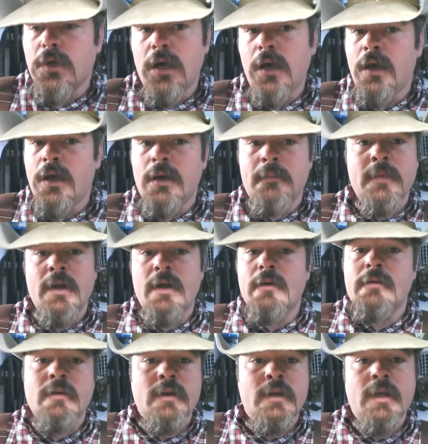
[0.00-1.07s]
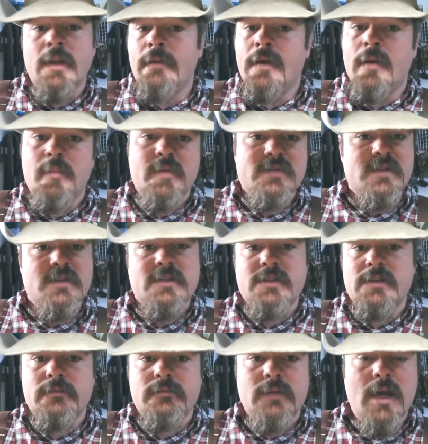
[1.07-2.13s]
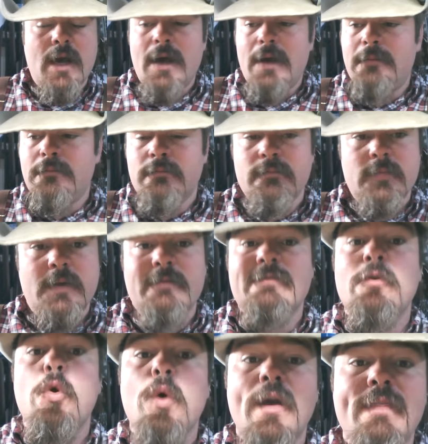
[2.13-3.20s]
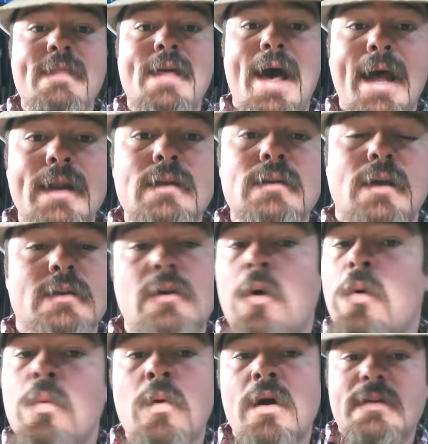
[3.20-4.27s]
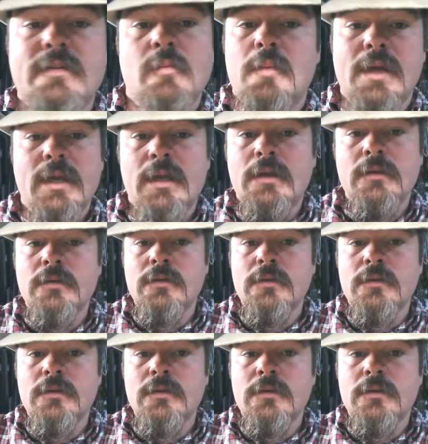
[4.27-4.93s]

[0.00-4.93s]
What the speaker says: I'm not going to get in that position. I avoid that. I don't want to be.